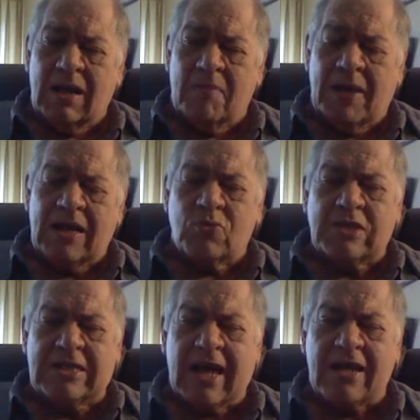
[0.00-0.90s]
But as we
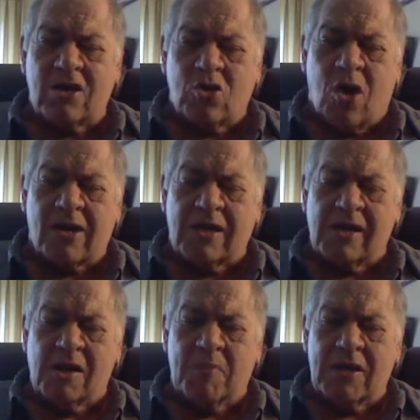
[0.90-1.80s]
sat and talked a
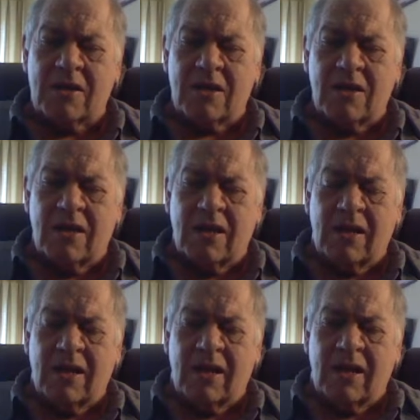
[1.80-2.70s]
little bit,
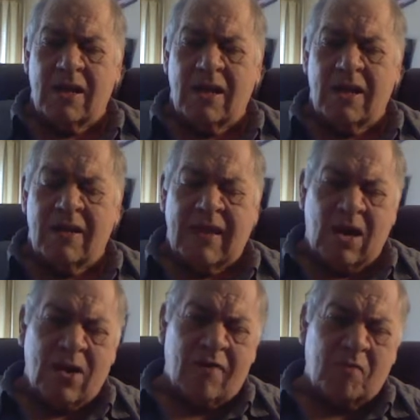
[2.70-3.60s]
they
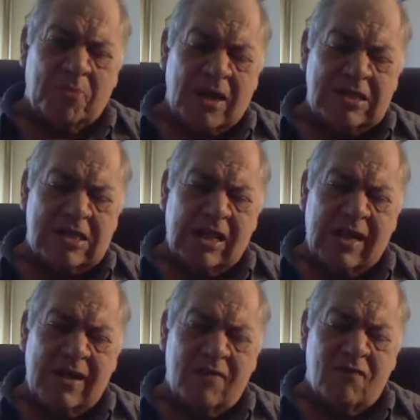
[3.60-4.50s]
don't have a place to
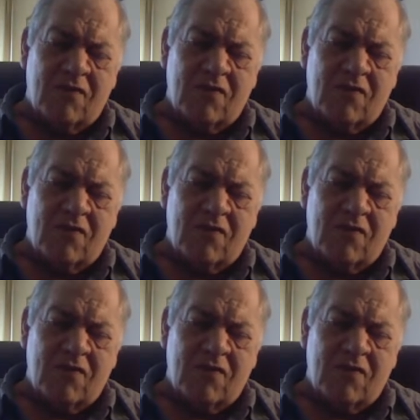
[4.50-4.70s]
live.